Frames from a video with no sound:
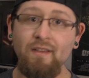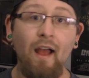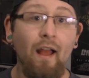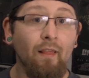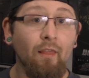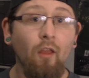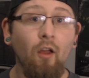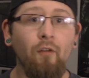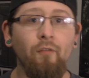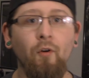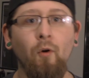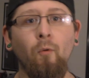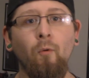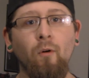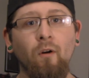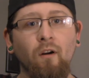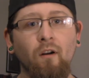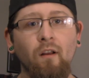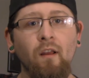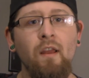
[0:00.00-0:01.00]
I love
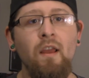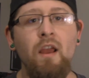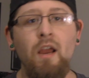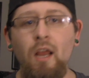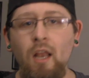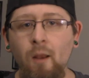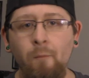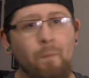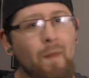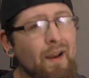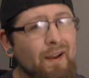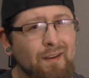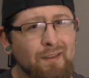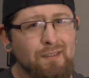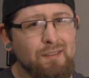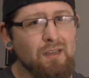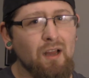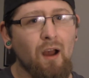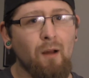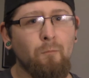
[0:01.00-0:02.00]
horror, and I'm not going to
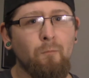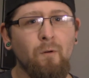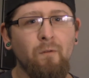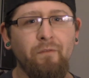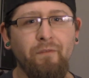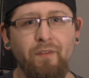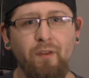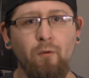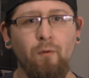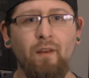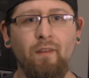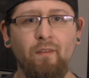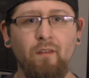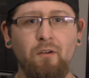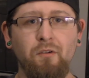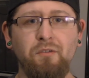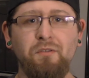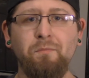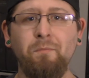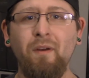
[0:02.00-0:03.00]
stop reviewing
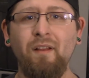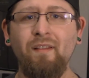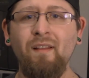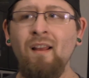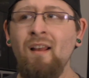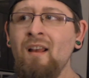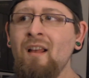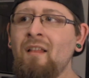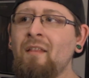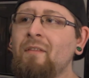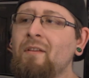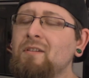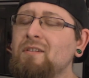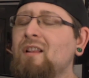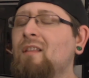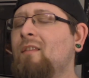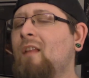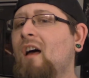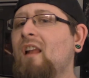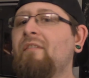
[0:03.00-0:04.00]
those, but there's
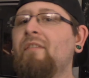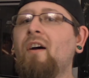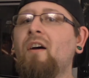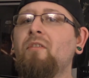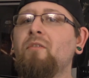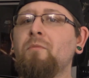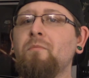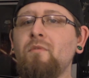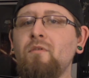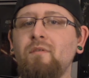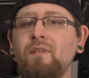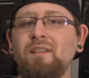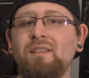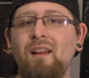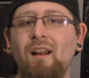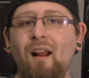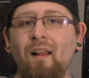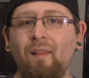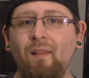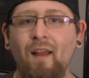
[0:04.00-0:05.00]
a lot of other movies
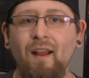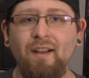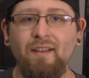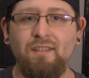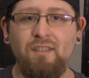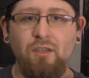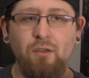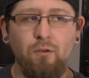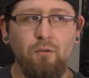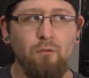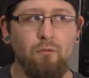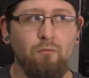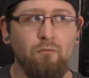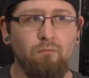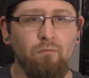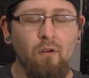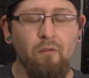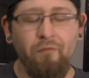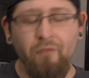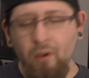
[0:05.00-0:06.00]
that I like to
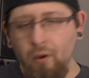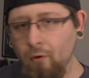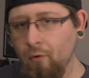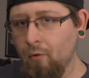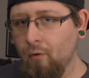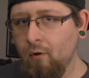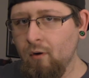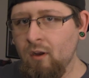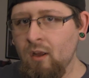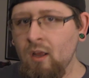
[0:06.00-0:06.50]
review.